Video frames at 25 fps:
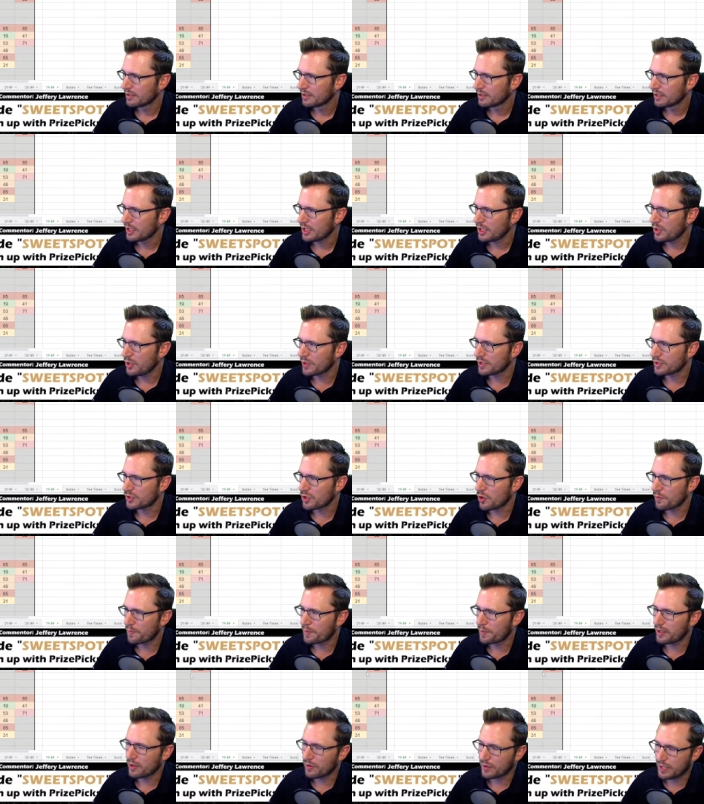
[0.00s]
US
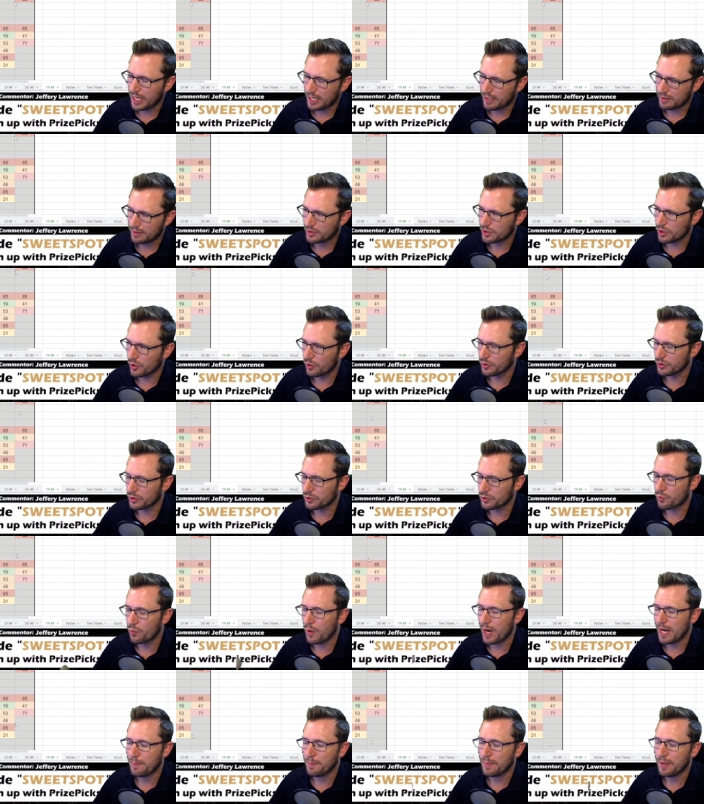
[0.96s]
Open. Okay, so it was
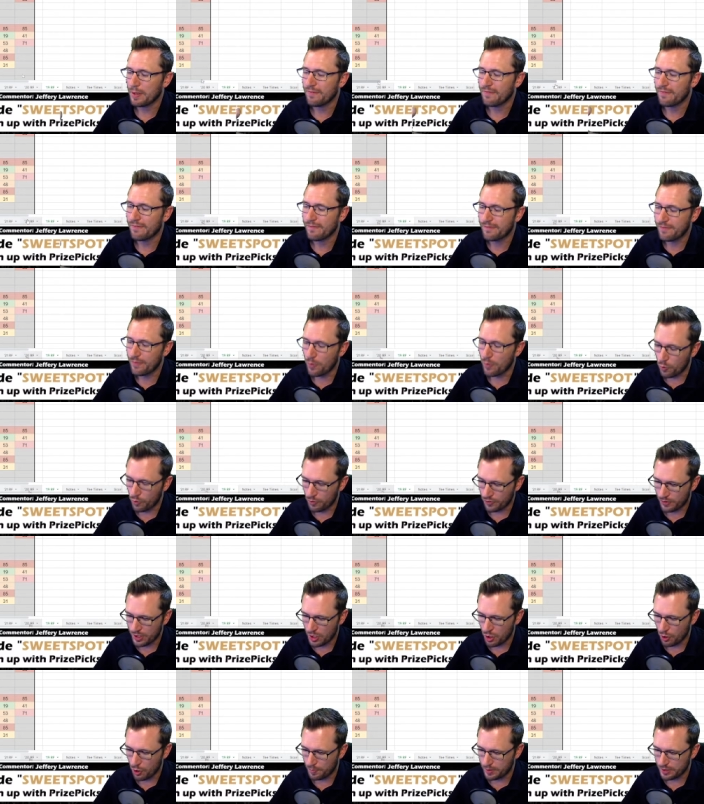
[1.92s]
right before the
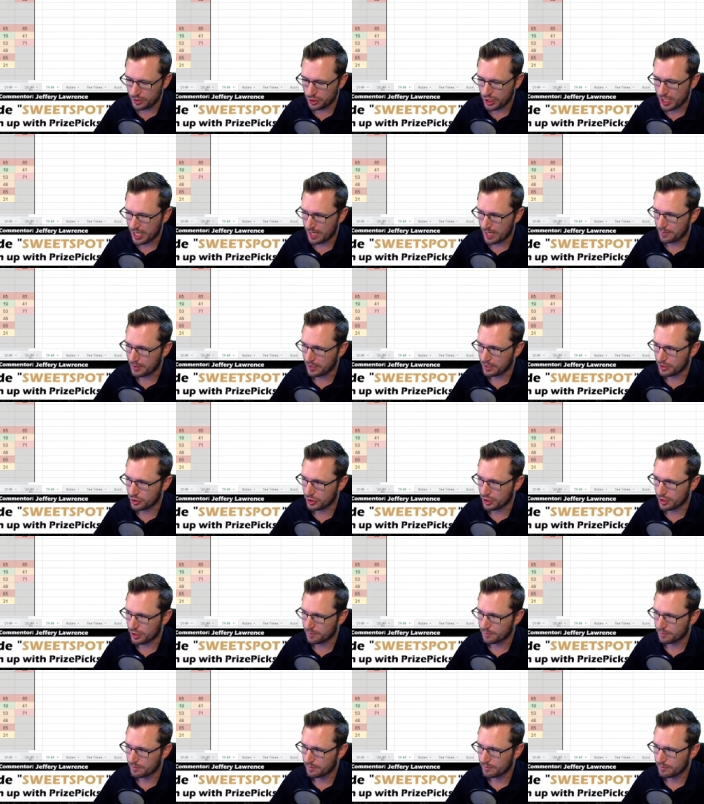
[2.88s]
Open Championship.